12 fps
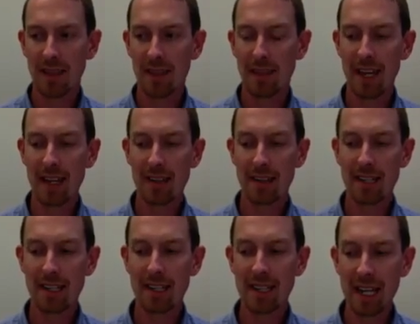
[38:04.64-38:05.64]
that
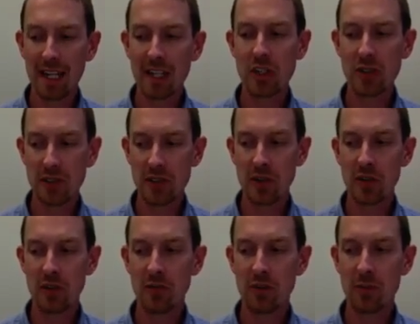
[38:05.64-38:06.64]
engages
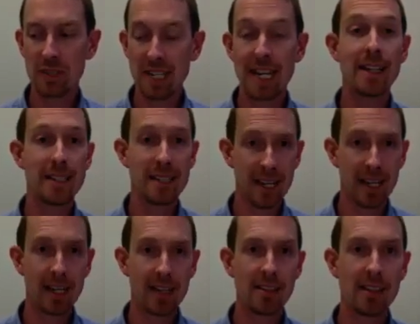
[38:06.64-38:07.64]
you from day to
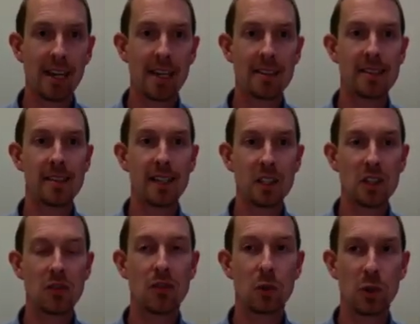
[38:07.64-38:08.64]
day and
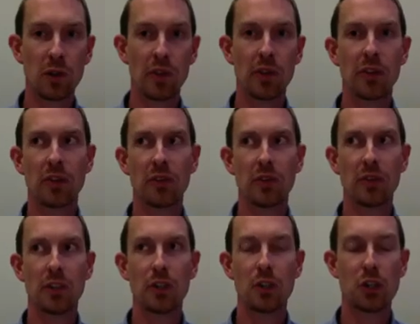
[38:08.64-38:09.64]
sets forth
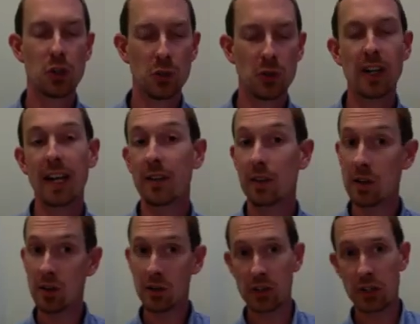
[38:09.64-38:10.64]
your short and
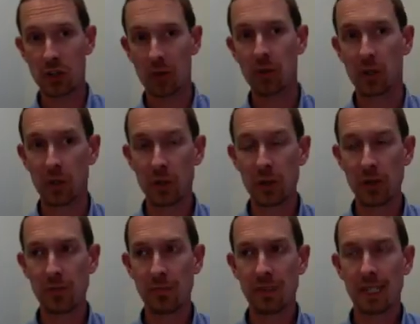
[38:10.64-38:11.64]
longer term
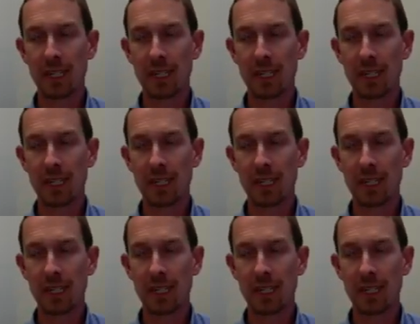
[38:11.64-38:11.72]
goals,